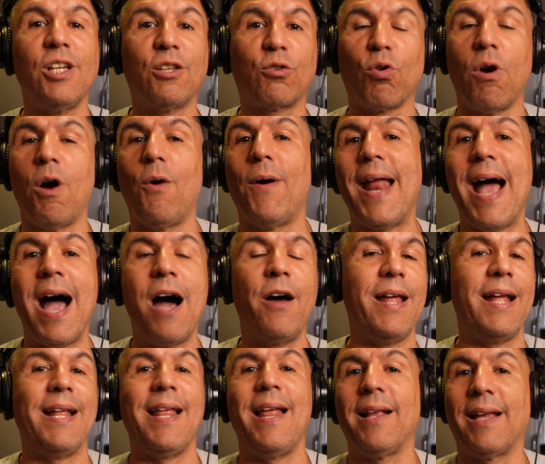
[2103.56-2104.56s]
it, throw it
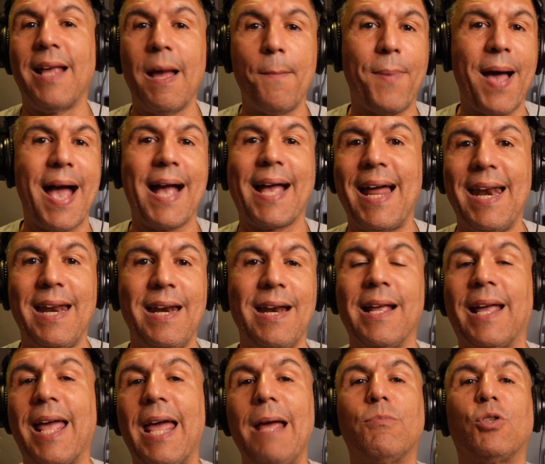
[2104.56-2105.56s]
out, and then get back at it
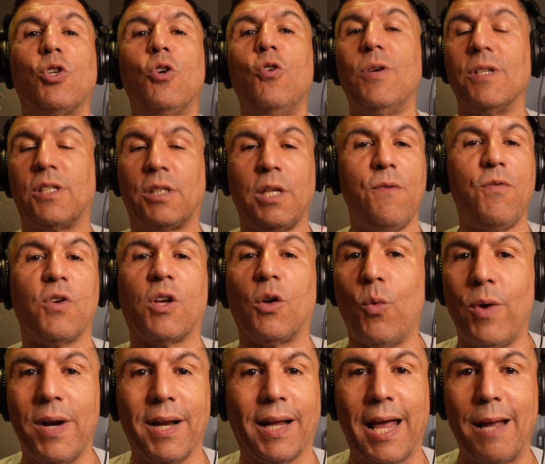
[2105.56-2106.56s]
in game two and see if you
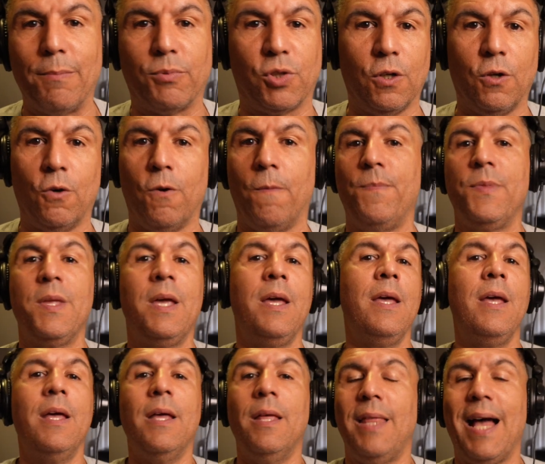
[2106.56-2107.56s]
can win a game two.
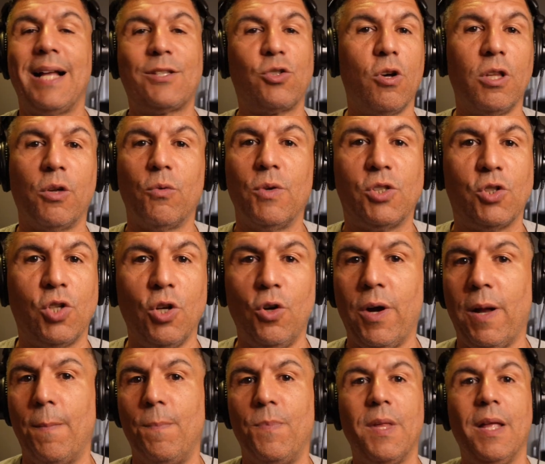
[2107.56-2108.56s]
That's all there is
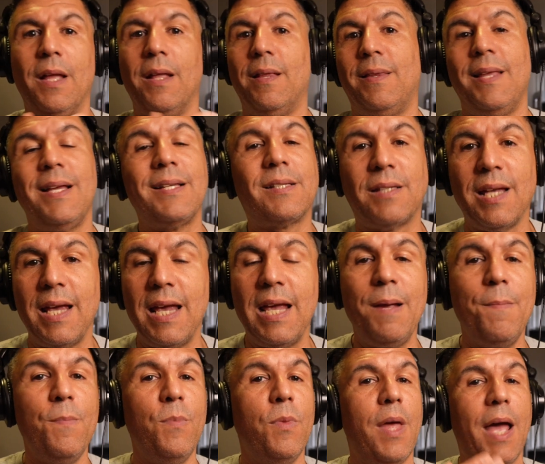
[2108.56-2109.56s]
to it. This
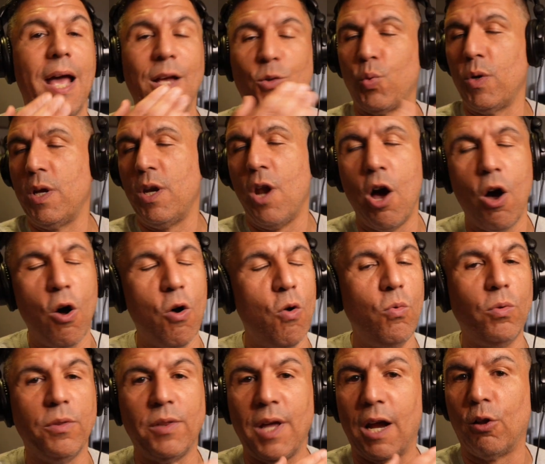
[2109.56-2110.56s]
team, as we
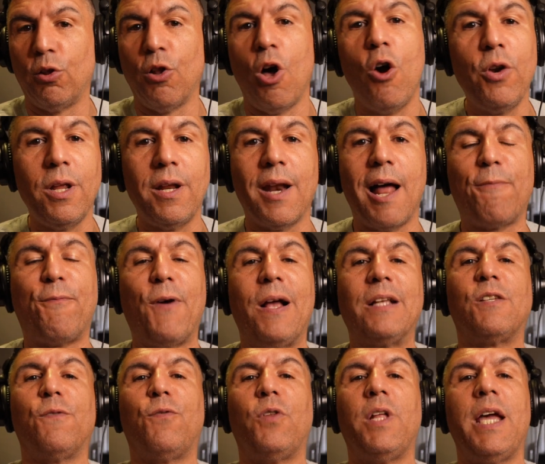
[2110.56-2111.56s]
know, they're loaded
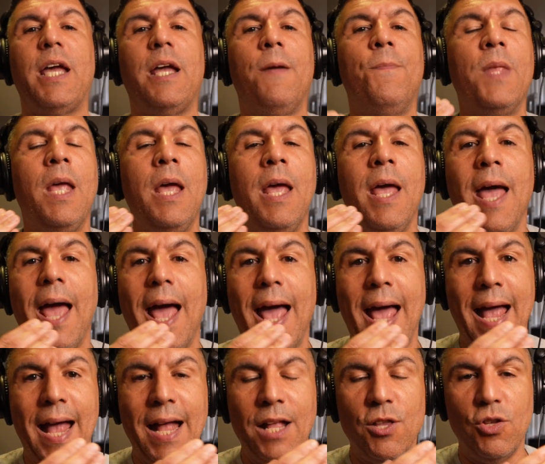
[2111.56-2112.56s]
offensively,
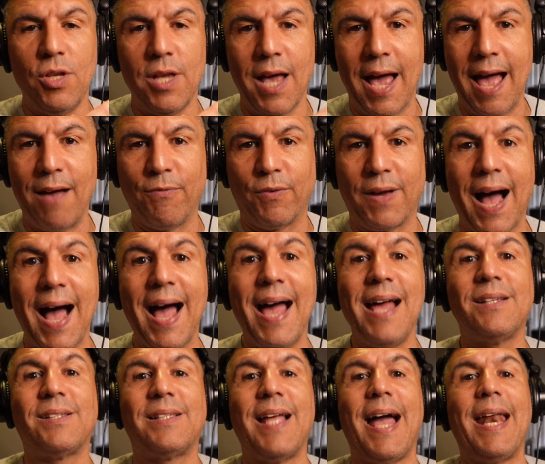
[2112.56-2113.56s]
and you have
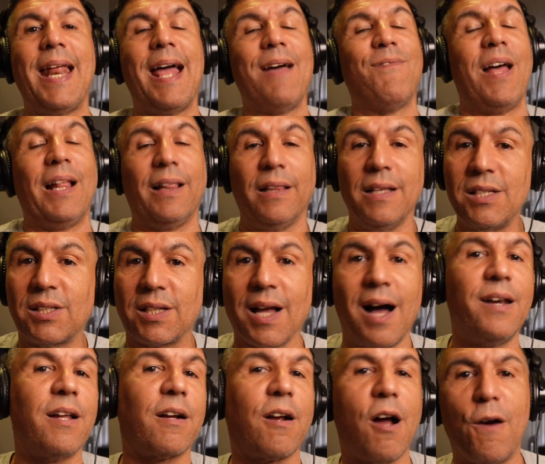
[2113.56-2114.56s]
guys that have at least
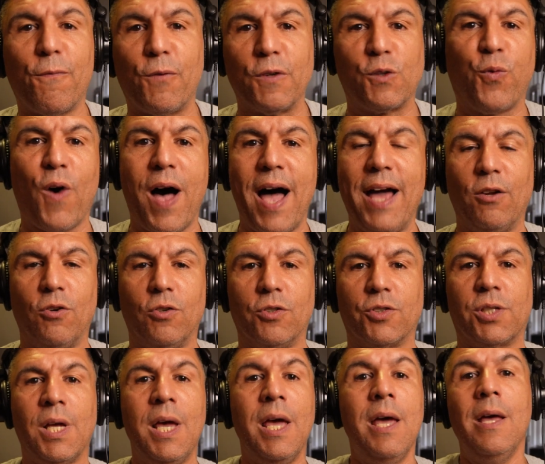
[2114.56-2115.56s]
gone to conference
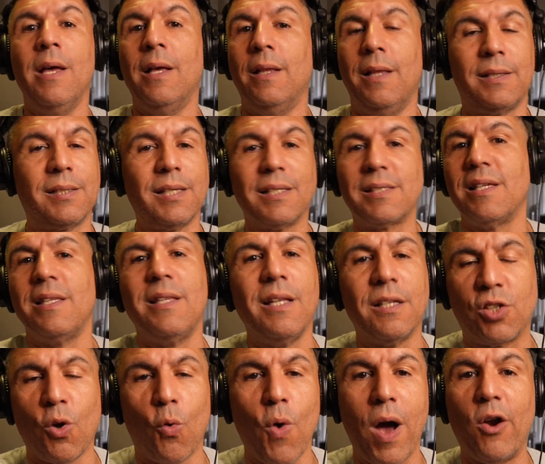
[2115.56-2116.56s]
finals. This isn't the
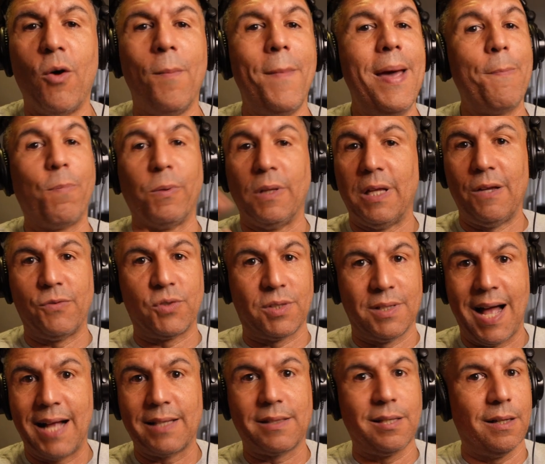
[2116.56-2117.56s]
Toronto Maple Leafs,
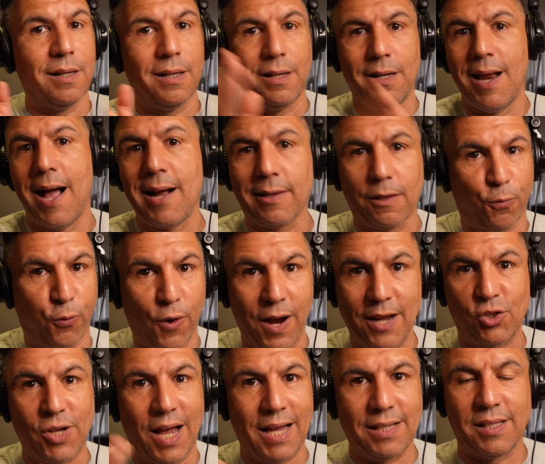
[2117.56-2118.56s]
not to knock the
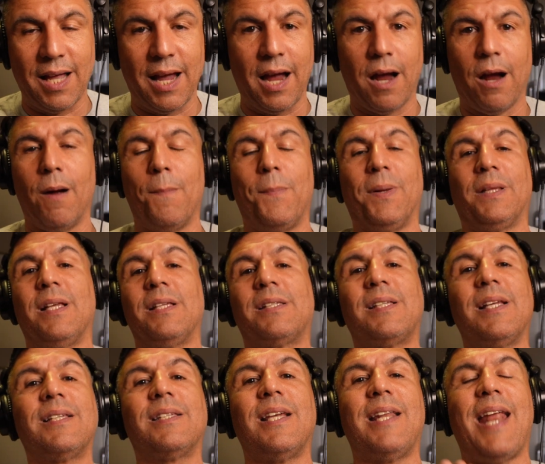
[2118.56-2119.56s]
franchise there, but
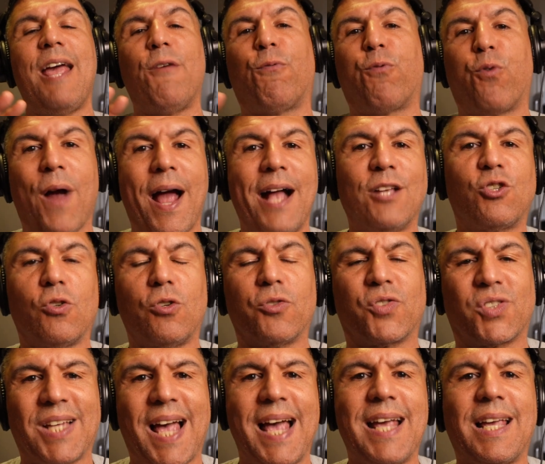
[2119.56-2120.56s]
this isn't a fragile
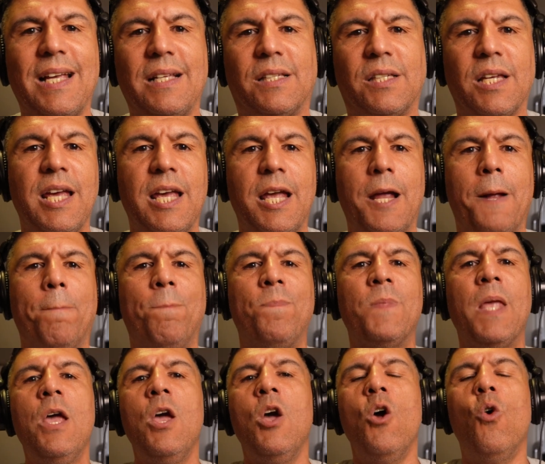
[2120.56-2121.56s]
psyche team
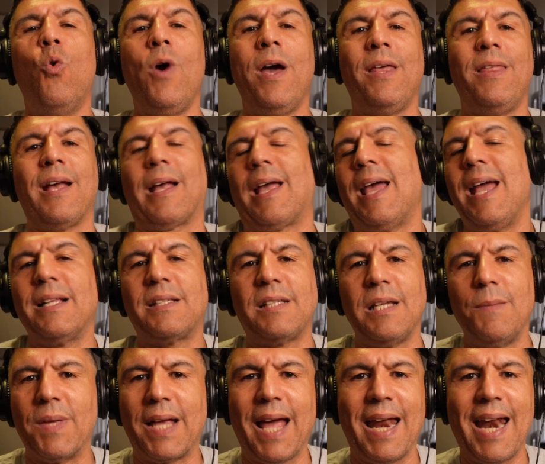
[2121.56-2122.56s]
where they can't
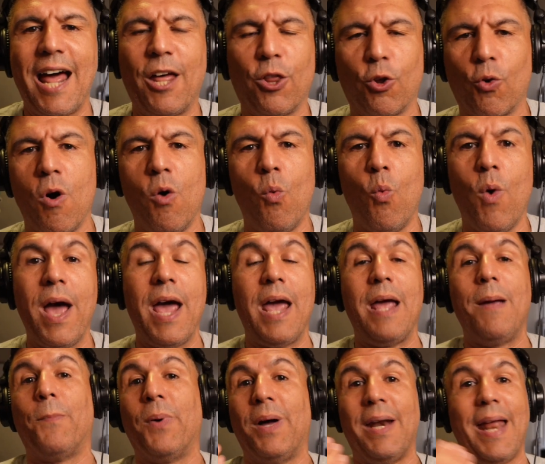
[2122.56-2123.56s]
seem to get out of their own
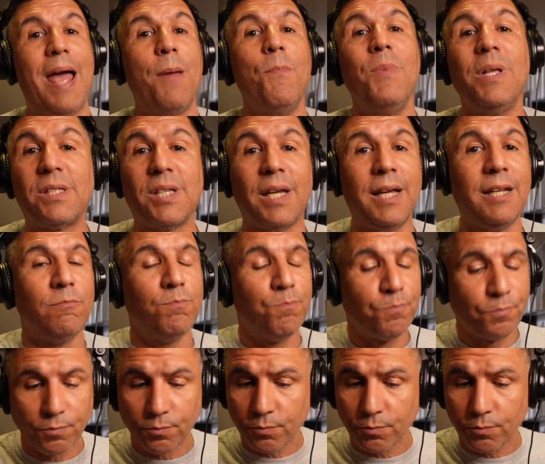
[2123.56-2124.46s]
way. But Edmonton,